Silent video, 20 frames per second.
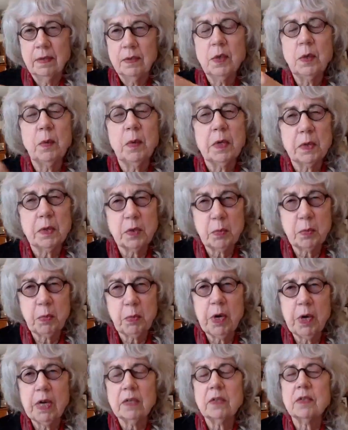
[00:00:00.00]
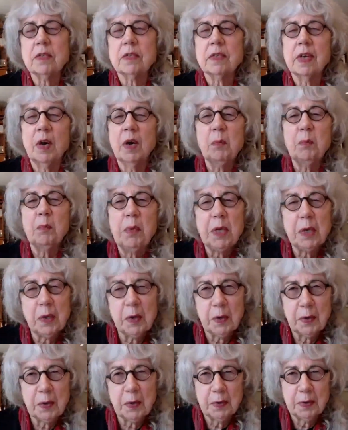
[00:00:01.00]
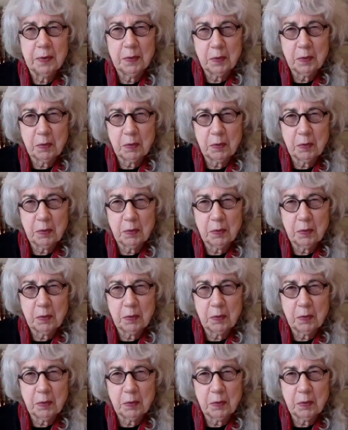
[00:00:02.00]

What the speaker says: to express a bigger